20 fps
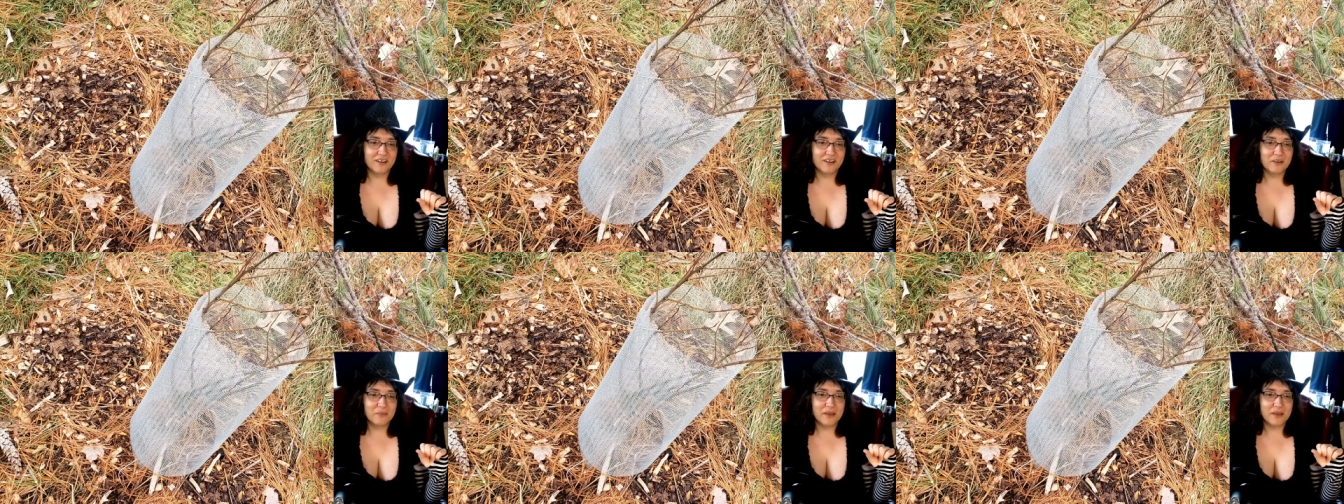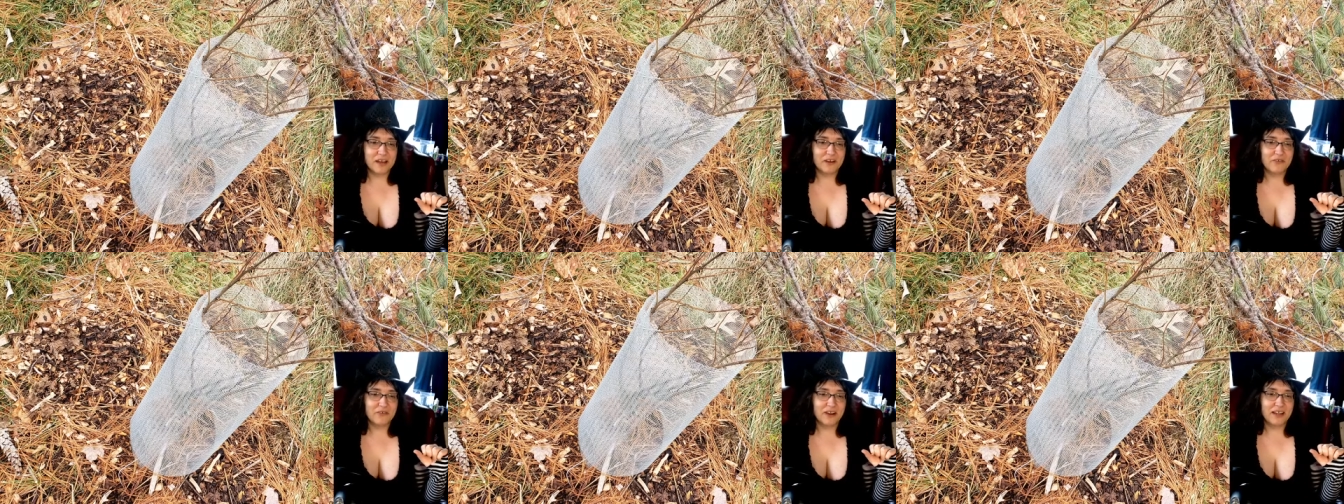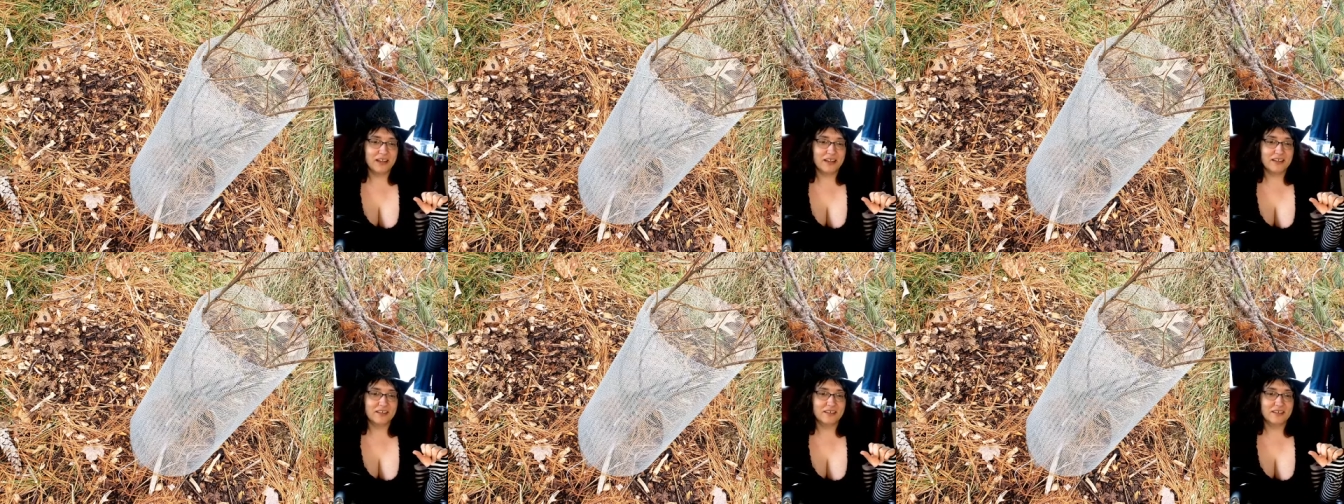Hope you had a
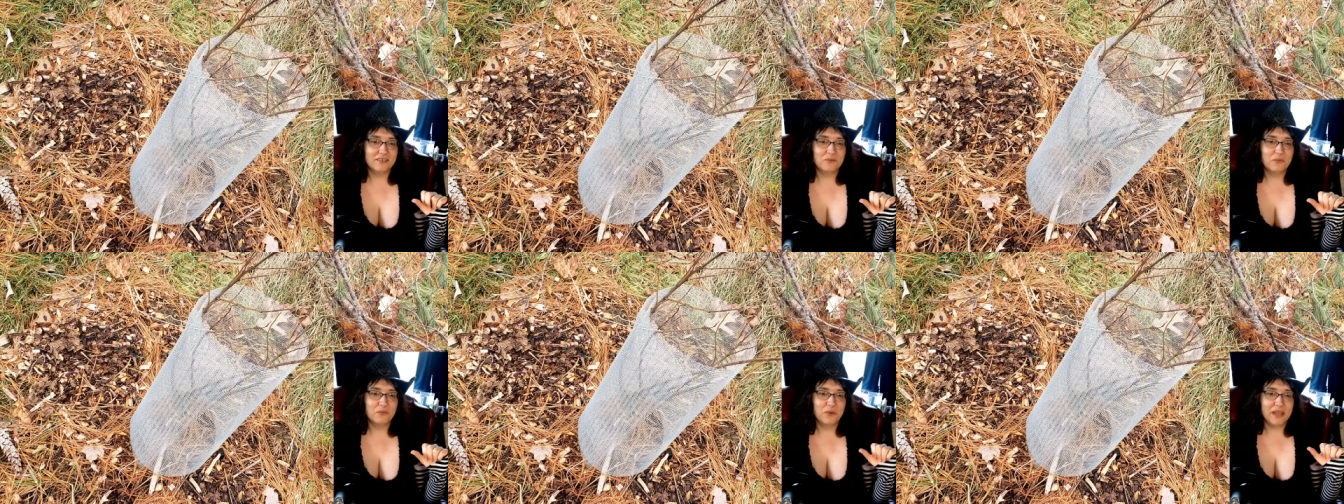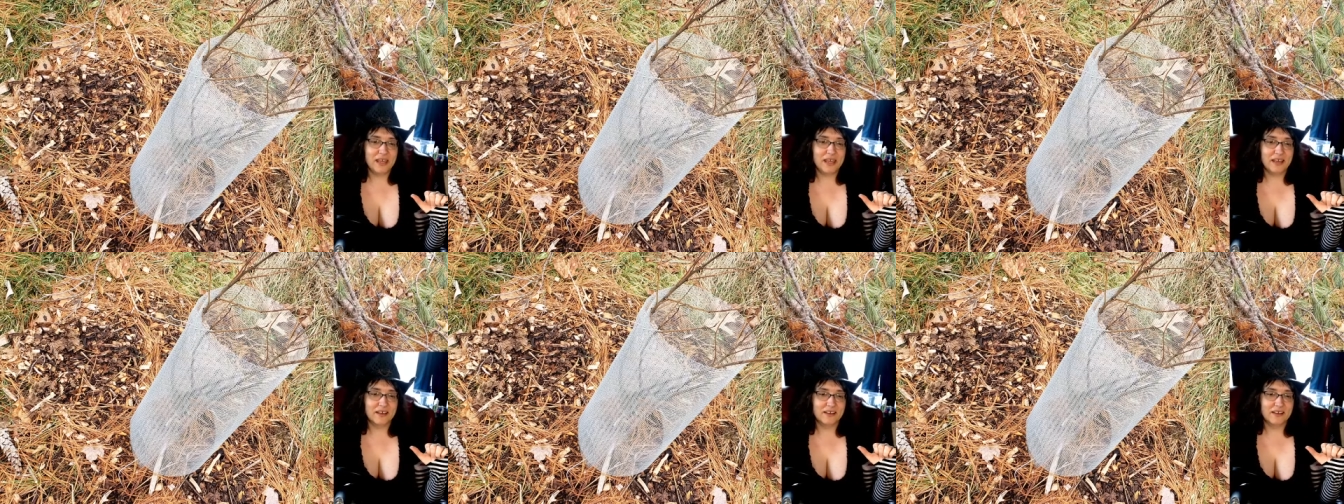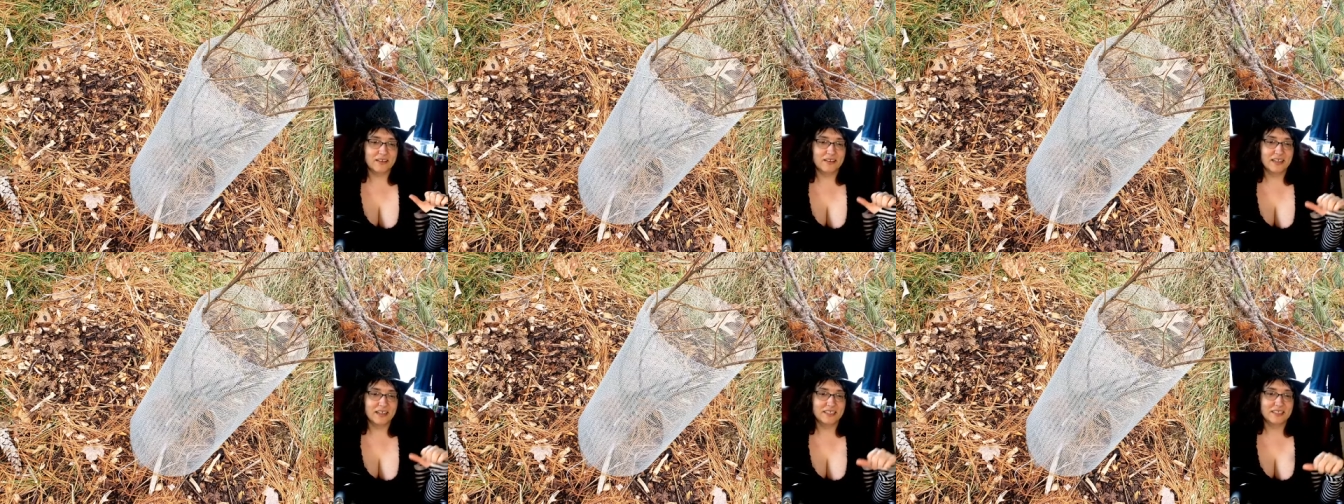great
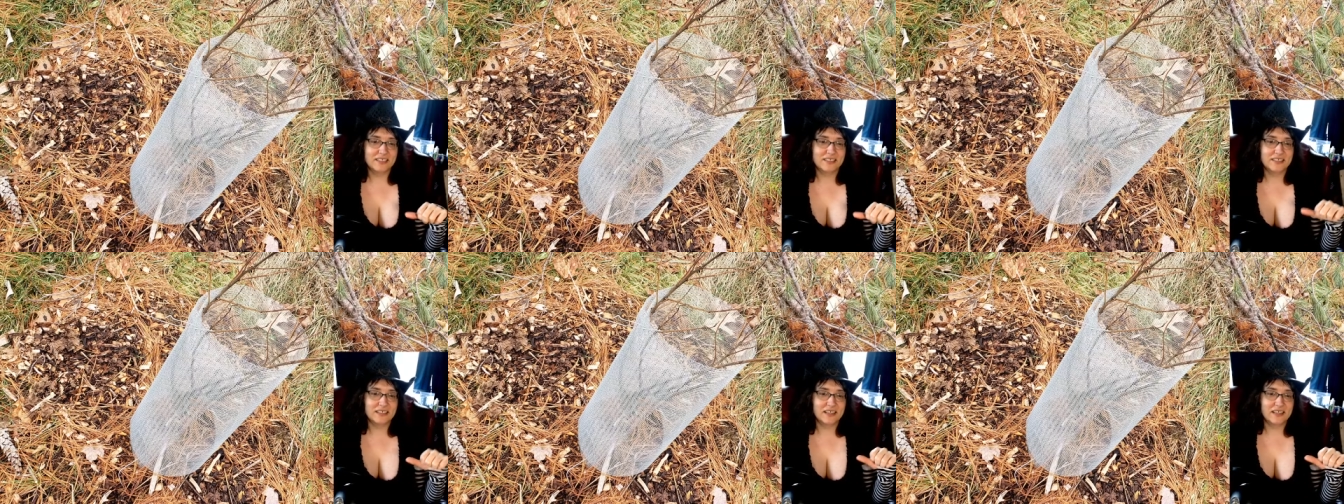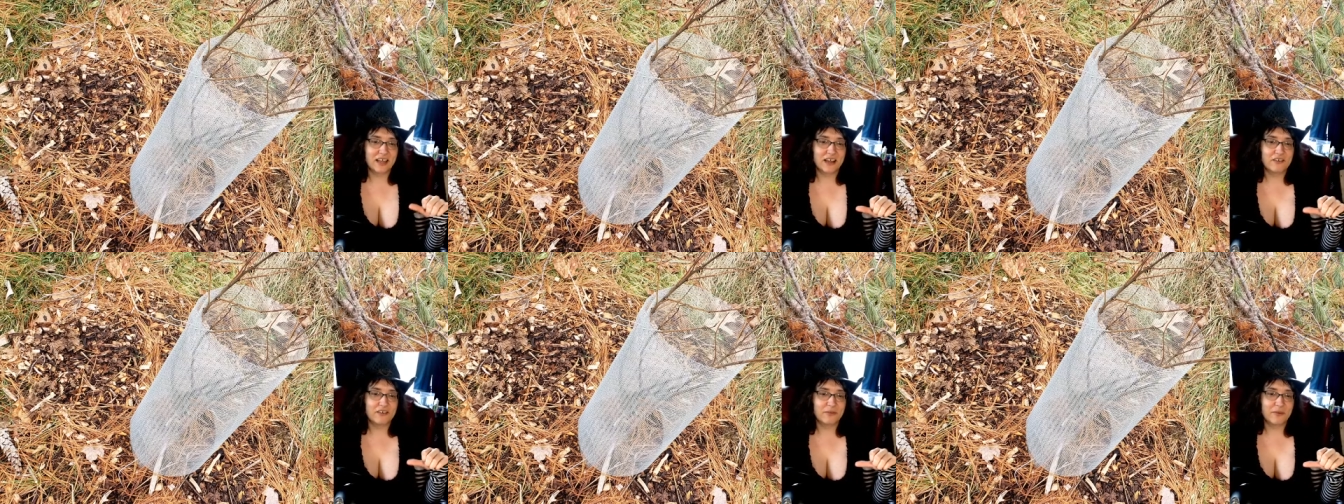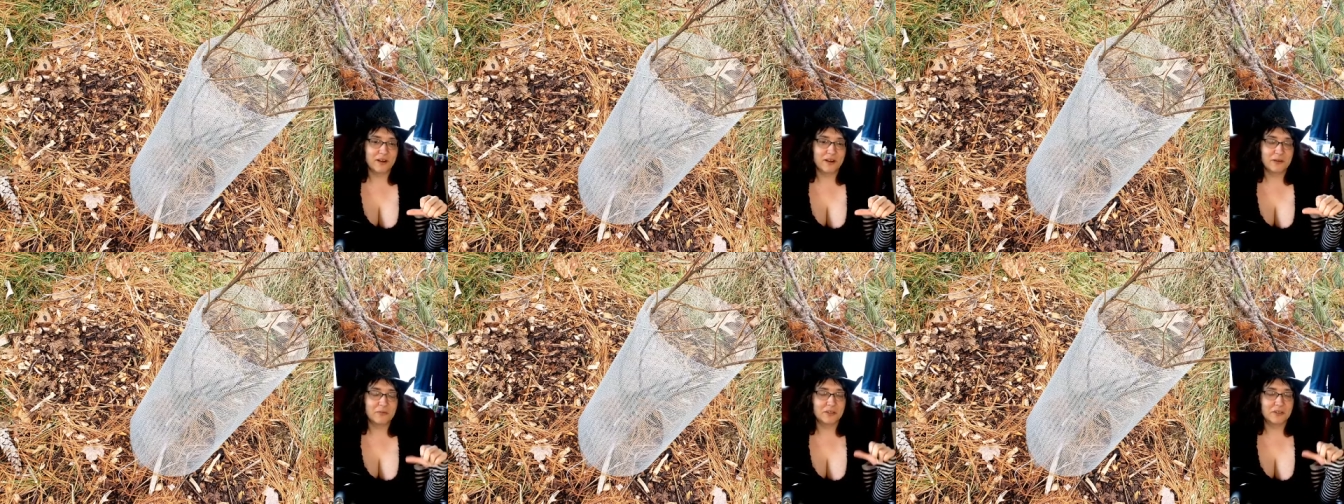week. Nice to see the
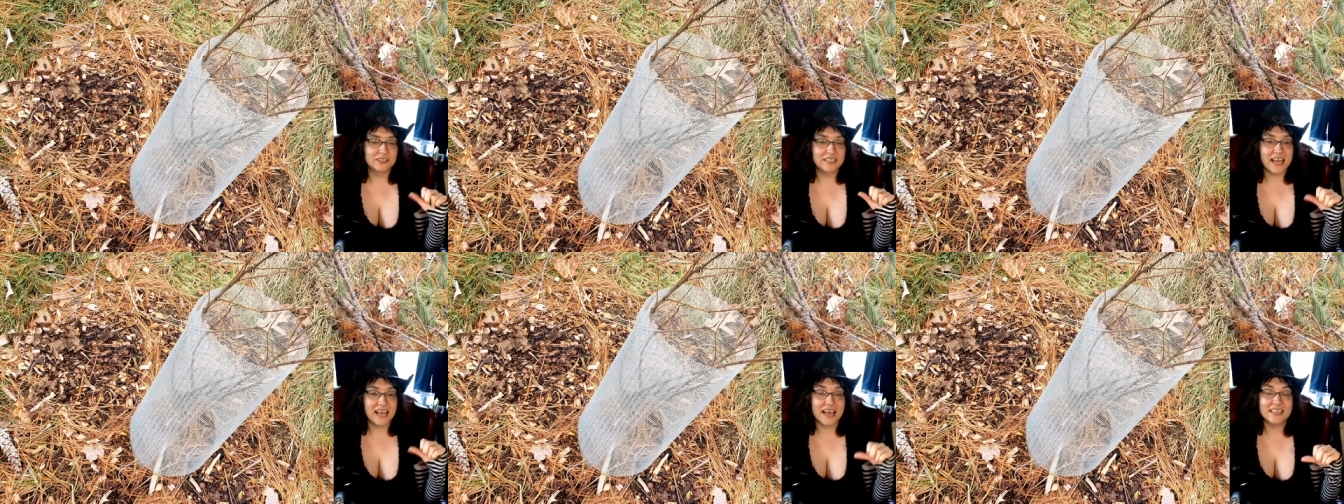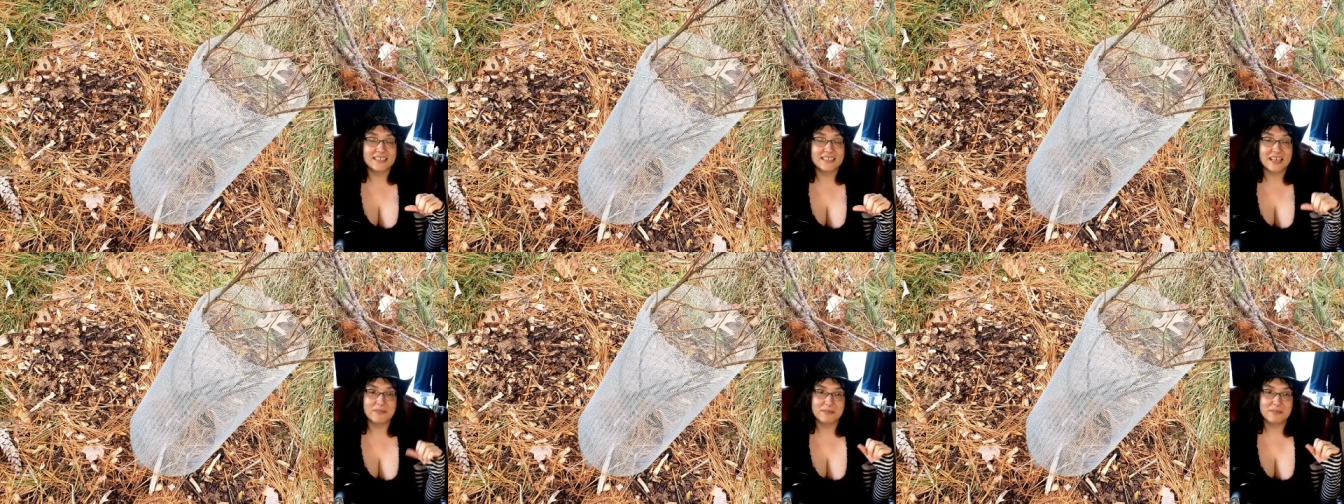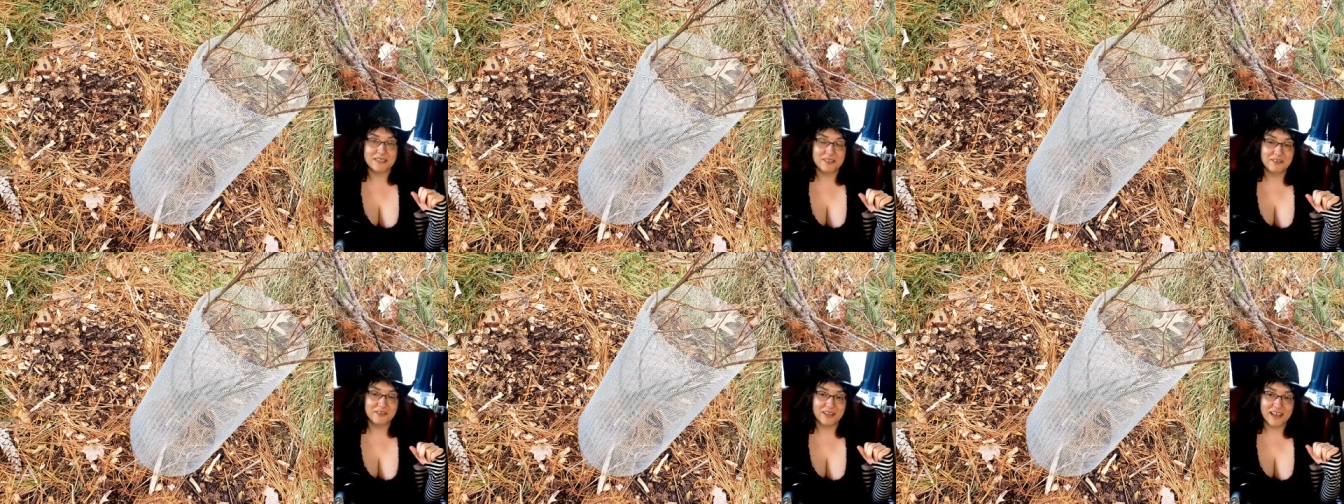hydroponic bowls. Yes,
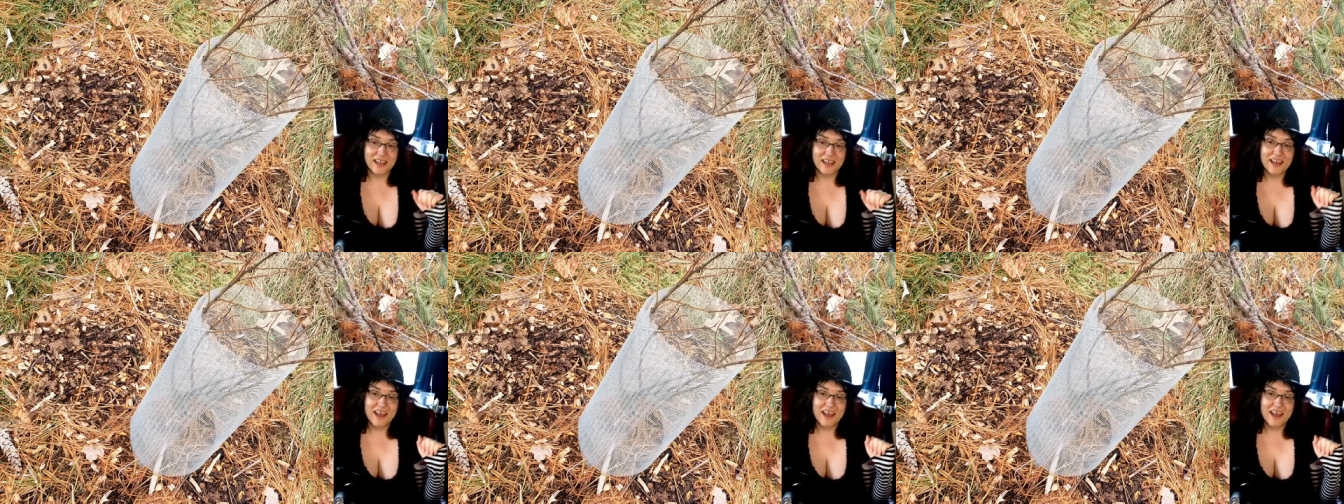absolutely.